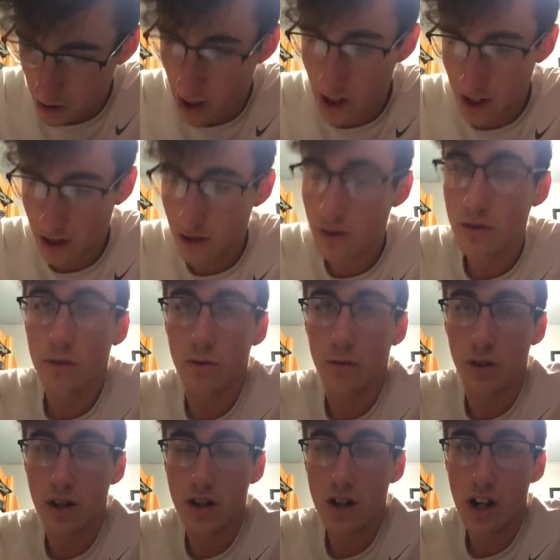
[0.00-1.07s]
your height,
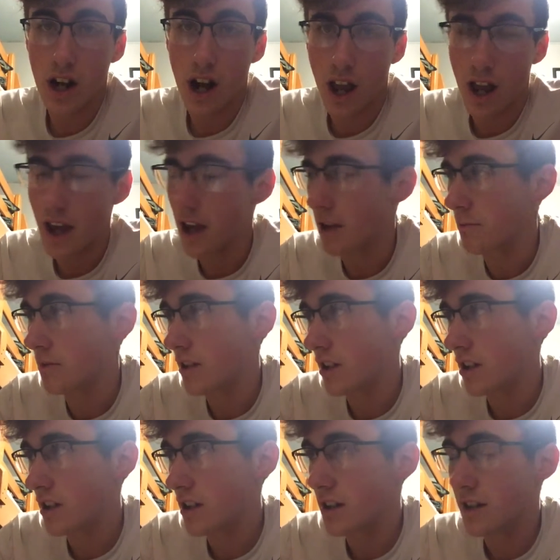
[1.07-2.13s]
which I am
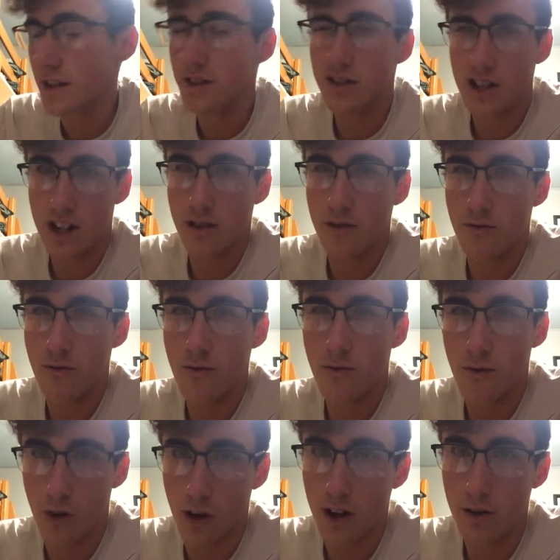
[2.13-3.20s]
6
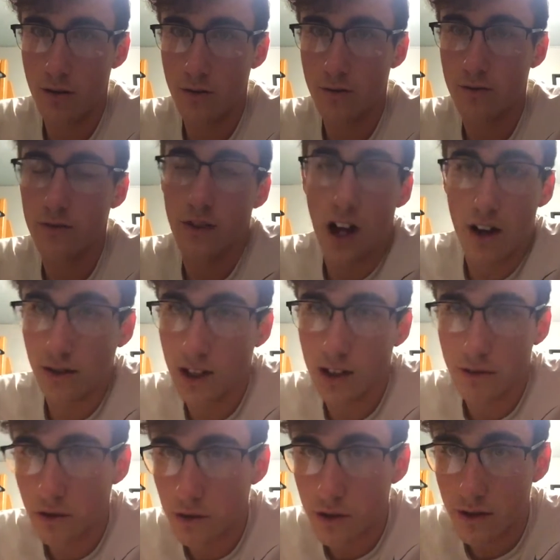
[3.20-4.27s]
foot,
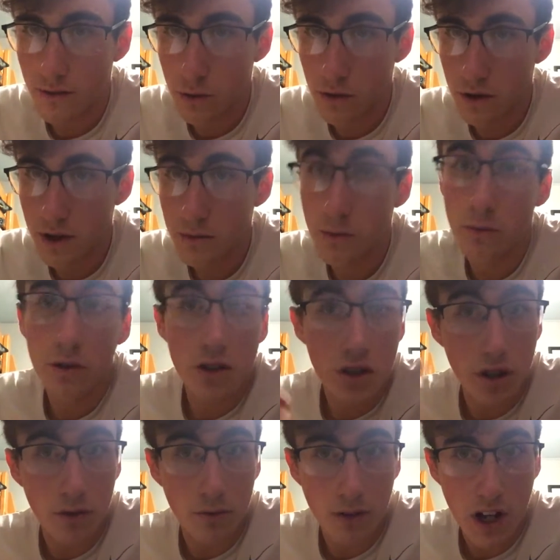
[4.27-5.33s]
5'11", 3/4, but we're
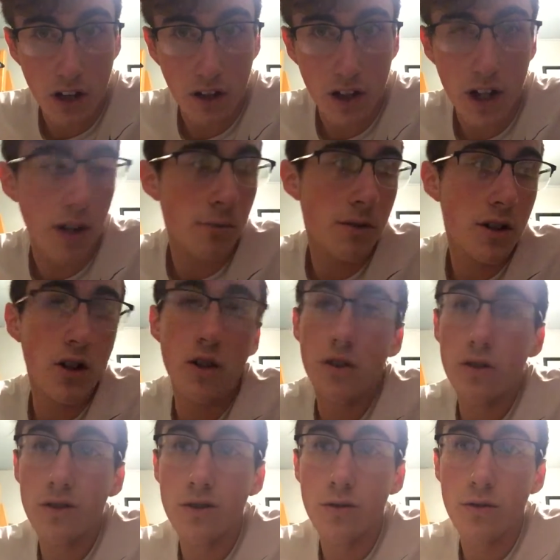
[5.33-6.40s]
just going to round it up
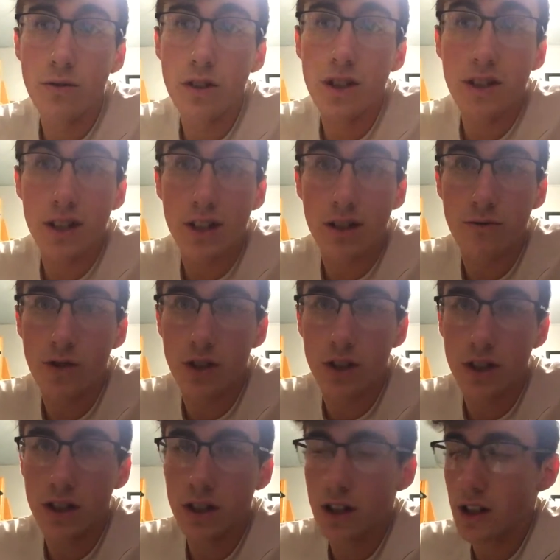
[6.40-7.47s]
to 6
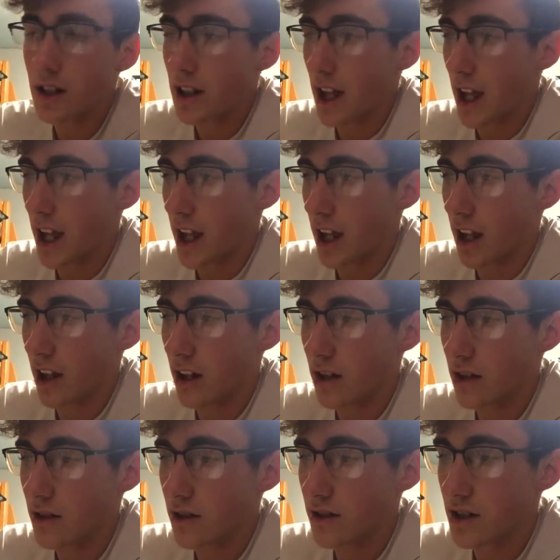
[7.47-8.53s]
foot, and
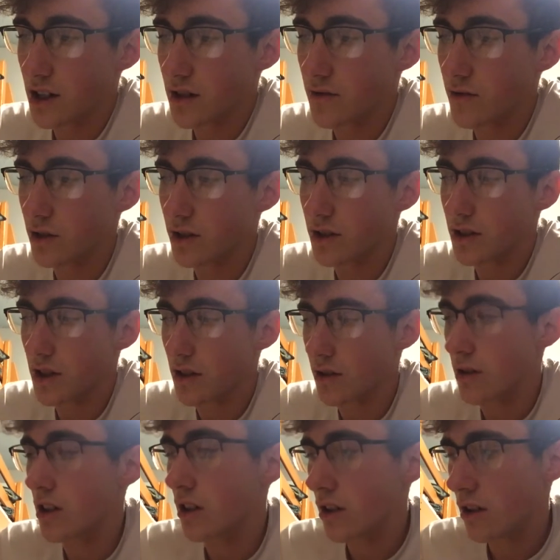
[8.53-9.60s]
6 foot,
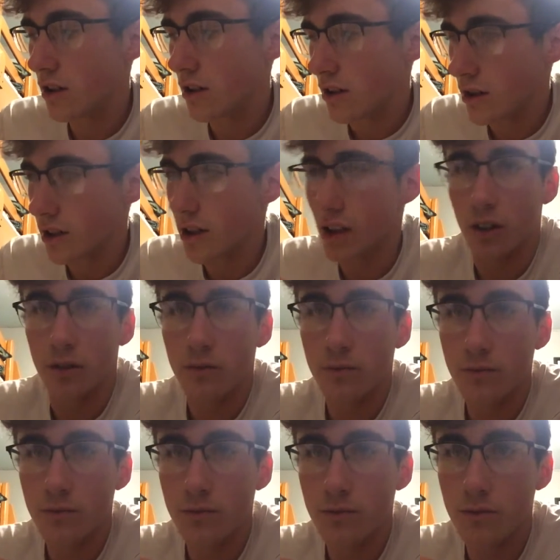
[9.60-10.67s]
so,
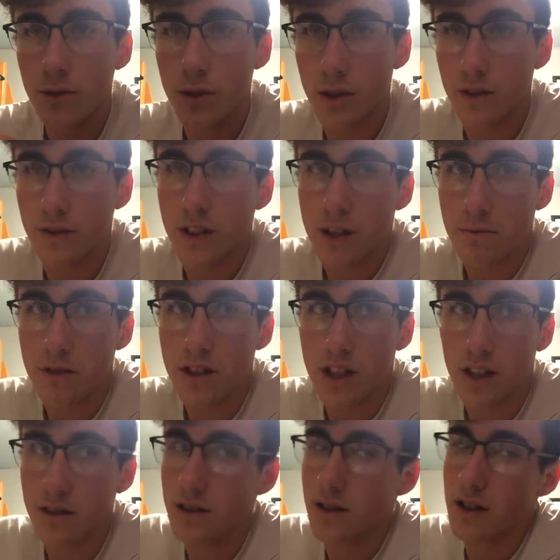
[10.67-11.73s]
12 times
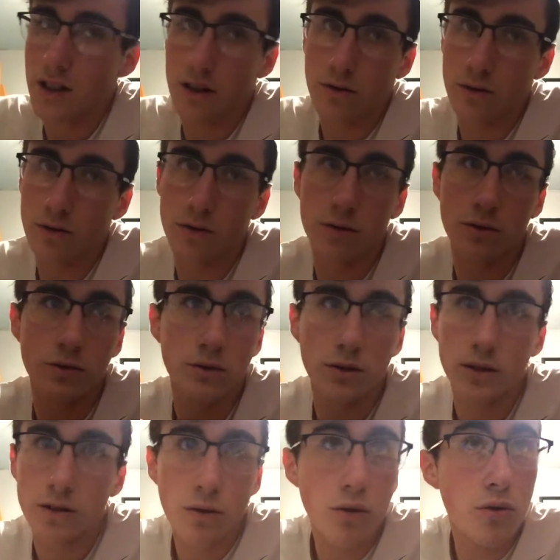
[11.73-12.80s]
6
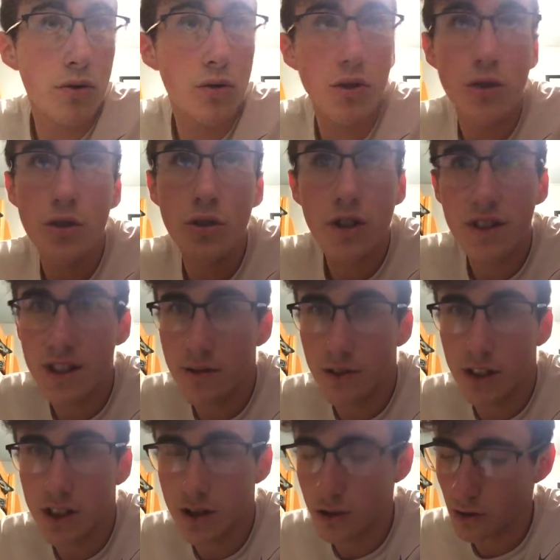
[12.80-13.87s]
equals
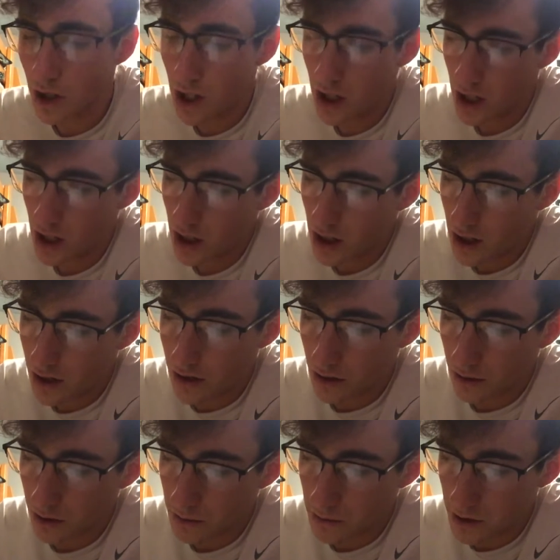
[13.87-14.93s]
72. So
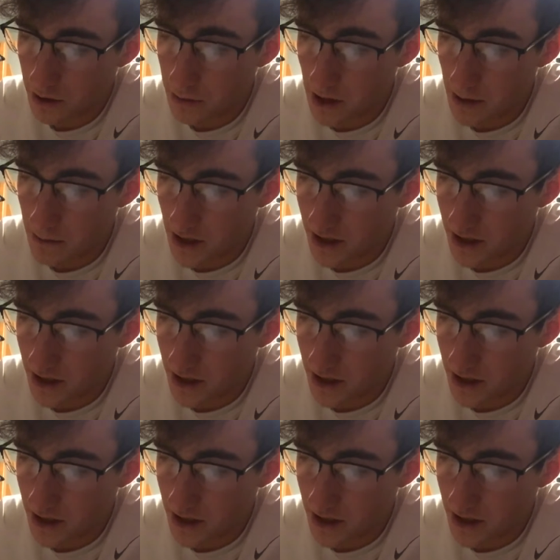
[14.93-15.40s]
we're going to multiply that